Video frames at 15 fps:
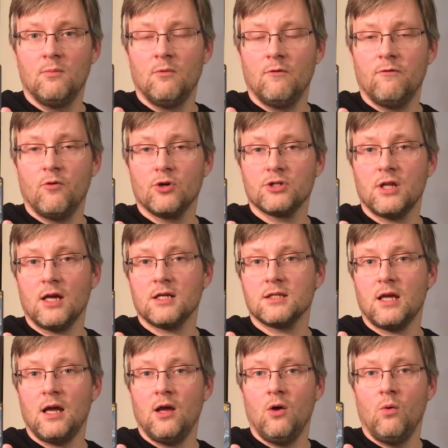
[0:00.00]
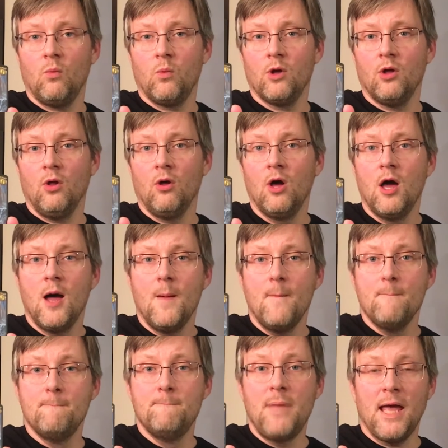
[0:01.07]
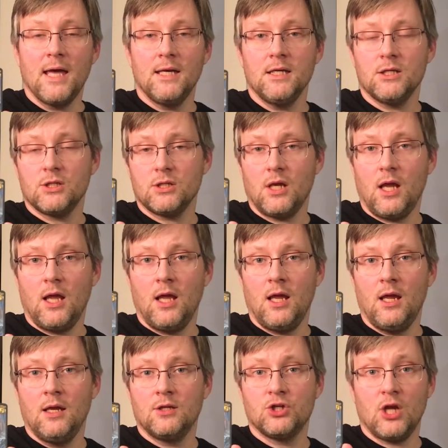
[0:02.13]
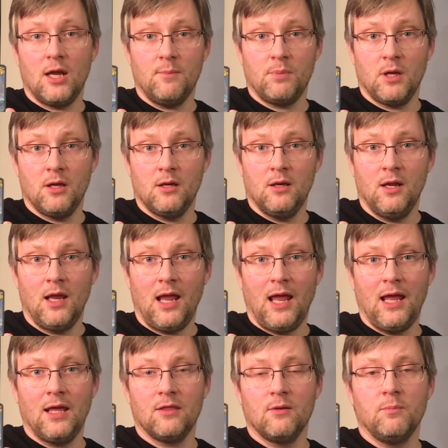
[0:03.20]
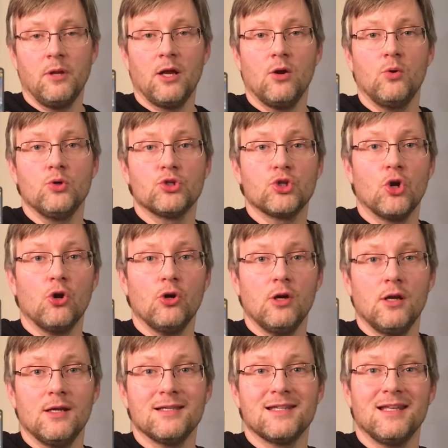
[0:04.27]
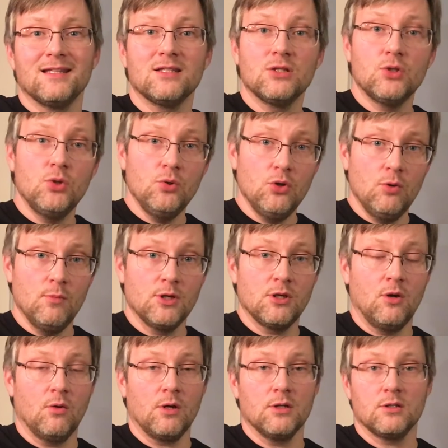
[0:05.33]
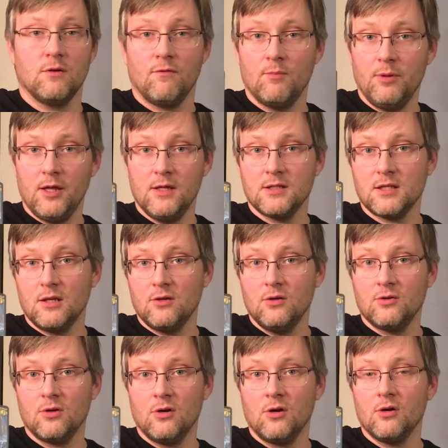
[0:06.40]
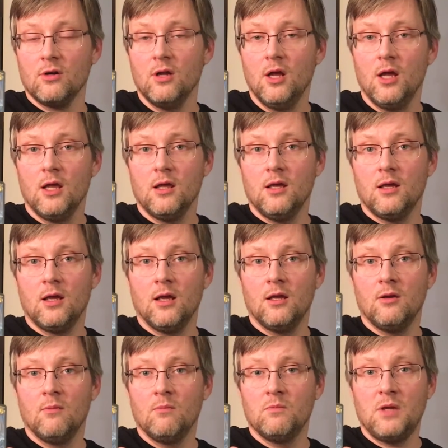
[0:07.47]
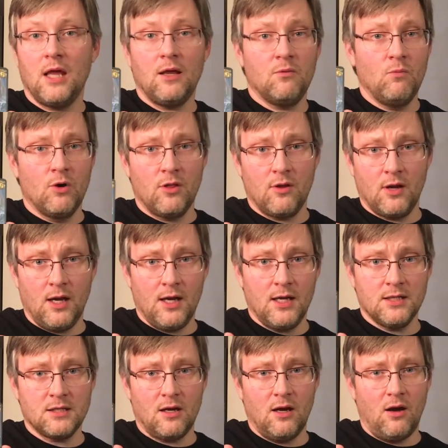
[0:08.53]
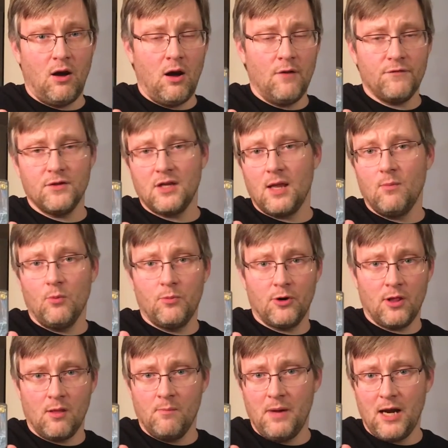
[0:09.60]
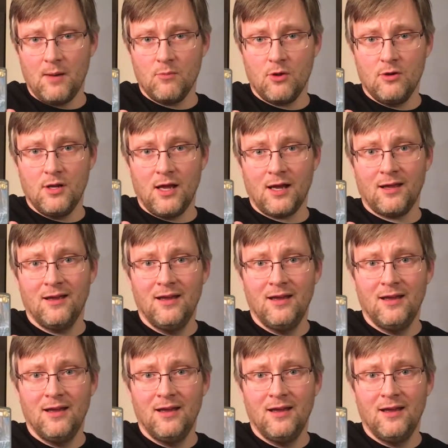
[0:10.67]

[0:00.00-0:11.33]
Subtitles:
Forced Exile will banish a champion, and the player whose turn it is gets 2 human tokens. So if you play this on your turn, you can take one of their guys off the table, put it on the bottom of their deck,